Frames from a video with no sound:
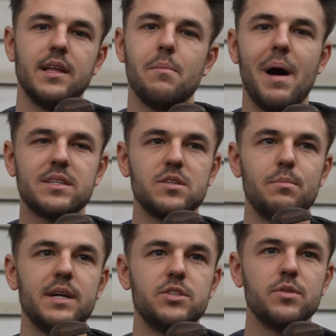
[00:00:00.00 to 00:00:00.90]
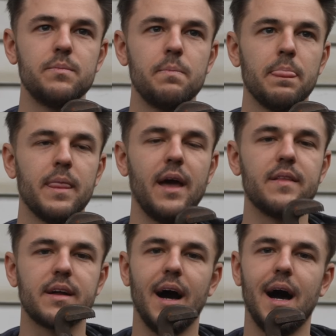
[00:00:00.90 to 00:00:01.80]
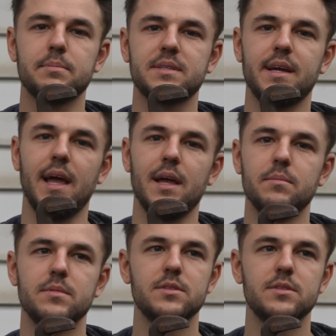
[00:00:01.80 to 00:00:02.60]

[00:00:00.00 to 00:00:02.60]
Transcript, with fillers: in the master bedroom and the cops came.